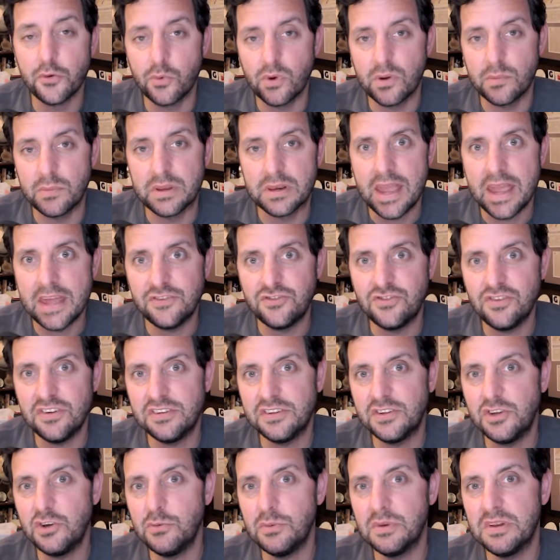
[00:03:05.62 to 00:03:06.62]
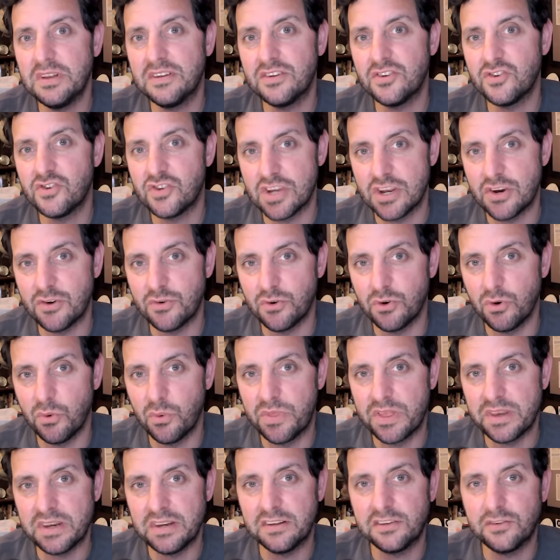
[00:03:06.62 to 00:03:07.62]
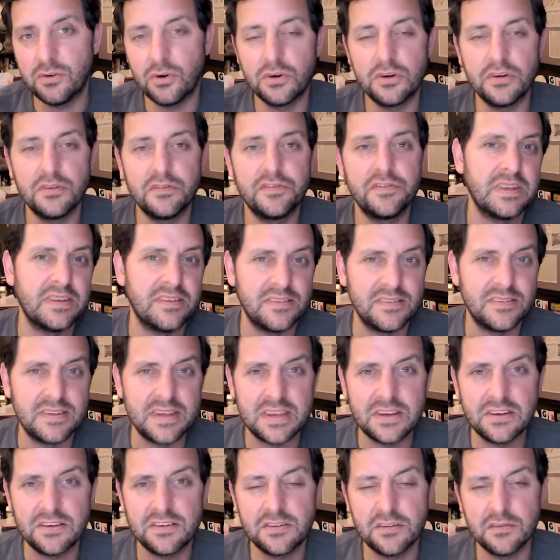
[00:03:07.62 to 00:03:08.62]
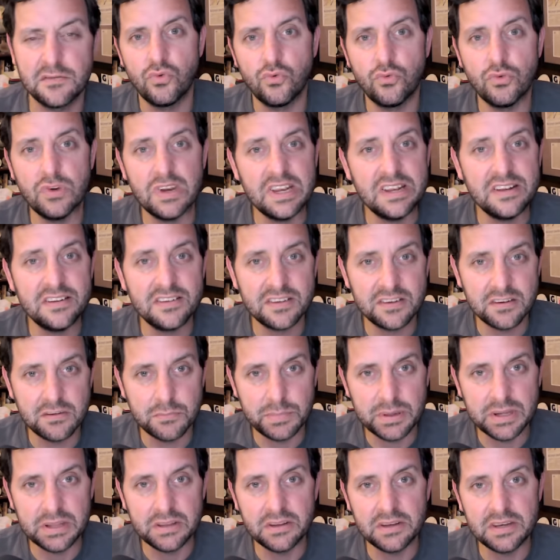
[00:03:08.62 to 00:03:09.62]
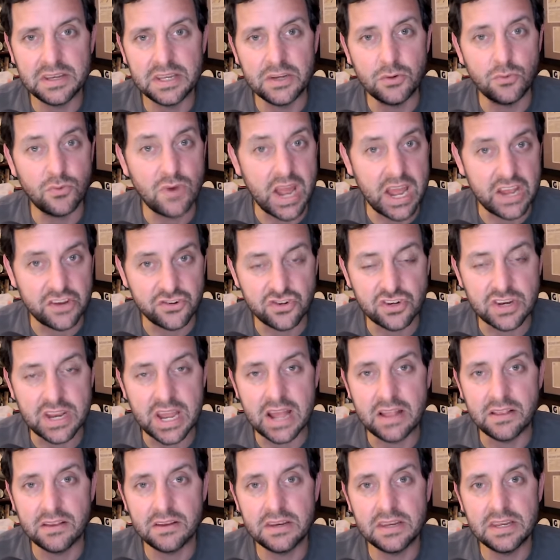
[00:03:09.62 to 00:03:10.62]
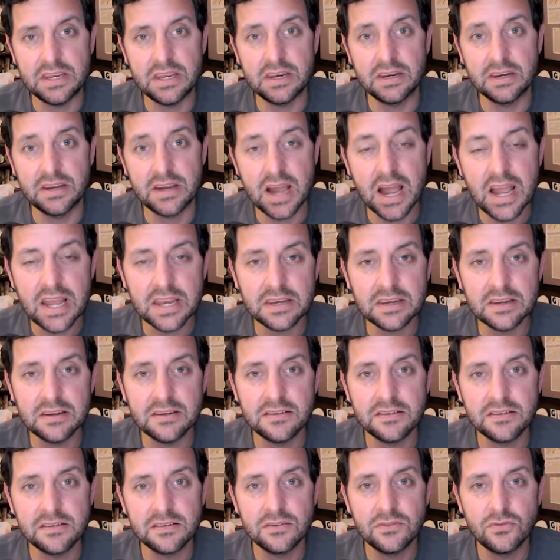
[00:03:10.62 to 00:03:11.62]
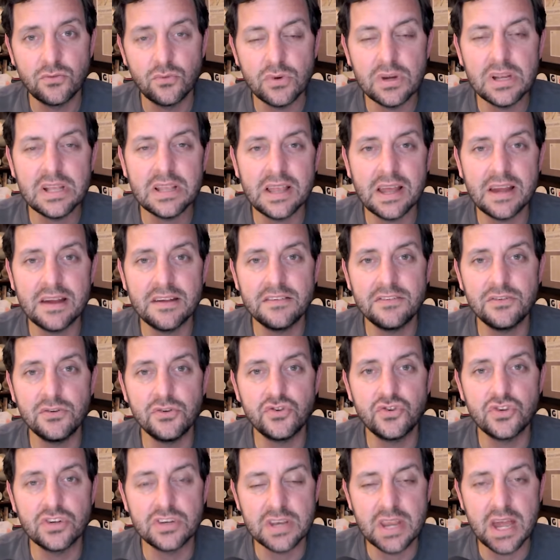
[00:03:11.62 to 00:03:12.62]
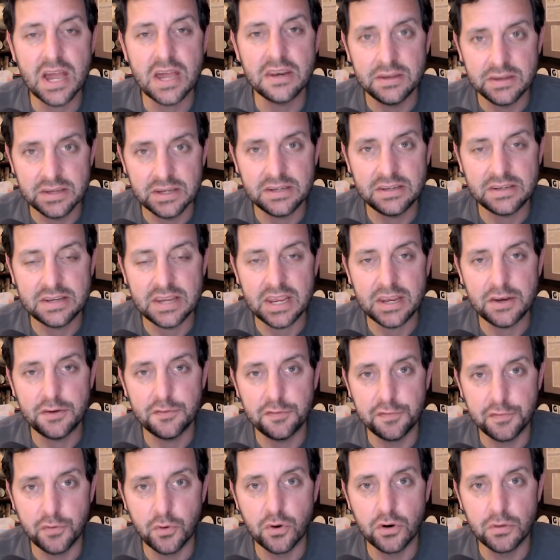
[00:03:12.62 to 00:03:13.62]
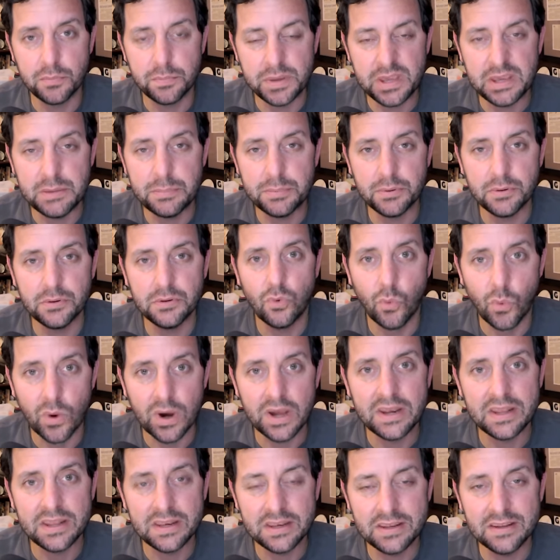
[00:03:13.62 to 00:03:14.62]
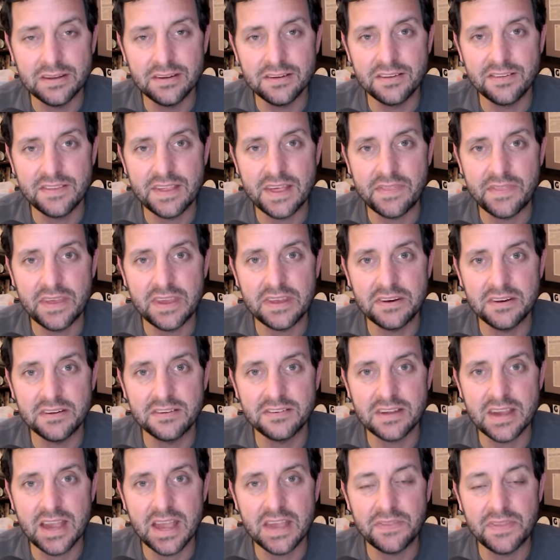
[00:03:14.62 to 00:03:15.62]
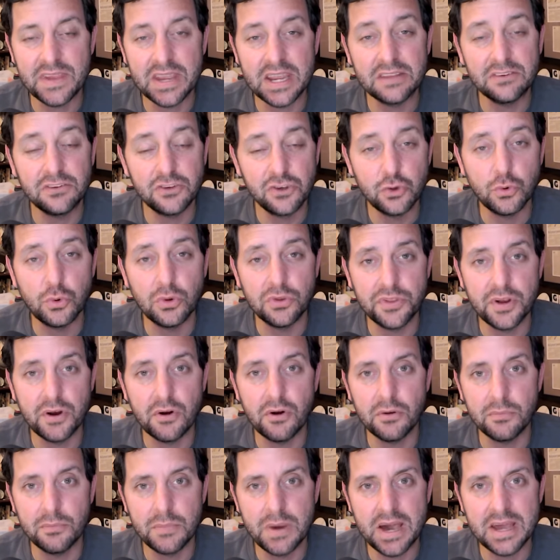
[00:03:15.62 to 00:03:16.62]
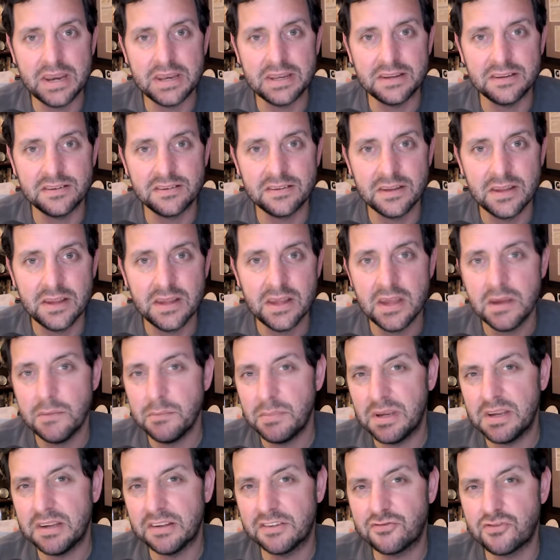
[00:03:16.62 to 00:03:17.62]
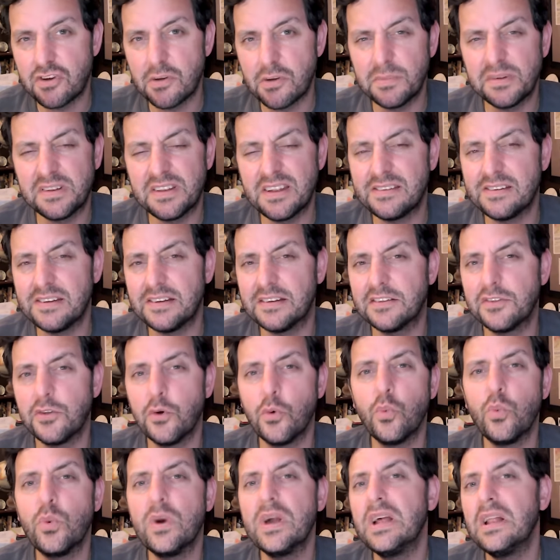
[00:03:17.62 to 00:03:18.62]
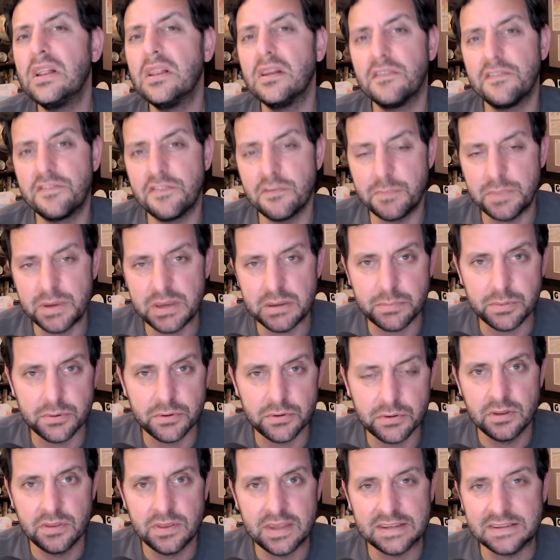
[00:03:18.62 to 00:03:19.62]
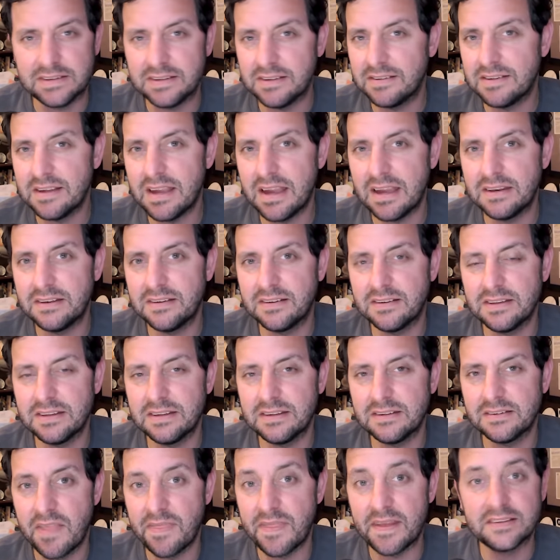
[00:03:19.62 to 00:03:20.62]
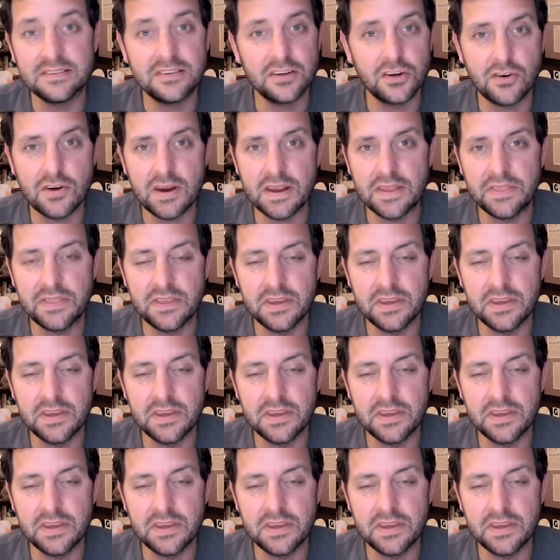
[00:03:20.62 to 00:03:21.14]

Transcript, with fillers: women, and just humans in general with any sort of sense of reasonability, rationality, and kindness realize you should not dictate for people what it is that they decide they get to do with their own bodies. Because Trump says it's the will of the people that decides this, and that's a great